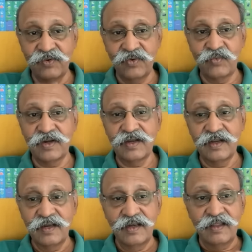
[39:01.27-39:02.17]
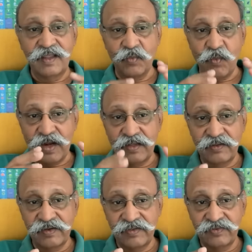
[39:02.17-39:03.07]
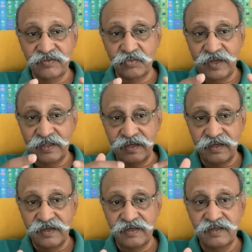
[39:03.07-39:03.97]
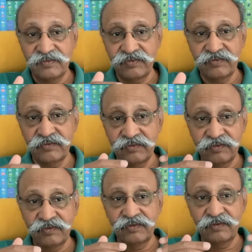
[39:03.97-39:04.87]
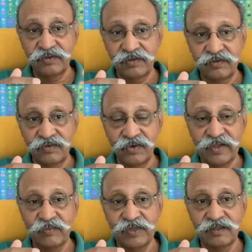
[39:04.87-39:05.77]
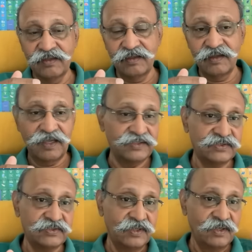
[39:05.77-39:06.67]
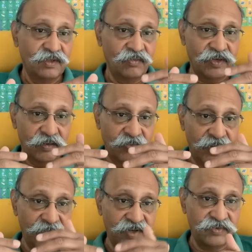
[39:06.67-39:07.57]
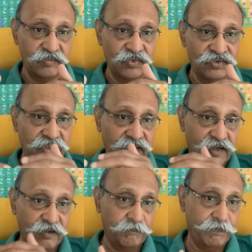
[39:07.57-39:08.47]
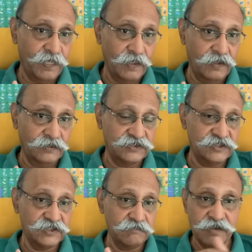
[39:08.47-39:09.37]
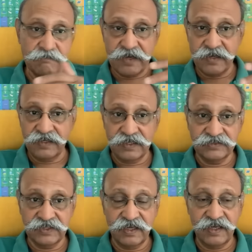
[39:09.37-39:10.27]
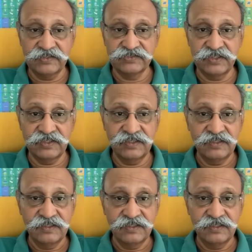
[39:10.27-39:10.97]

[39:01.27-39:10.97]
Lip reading: don't want. And one of the reasons why they did this, okay with us when Prime Minister Modi and Xi Jinping met in Kazan last year,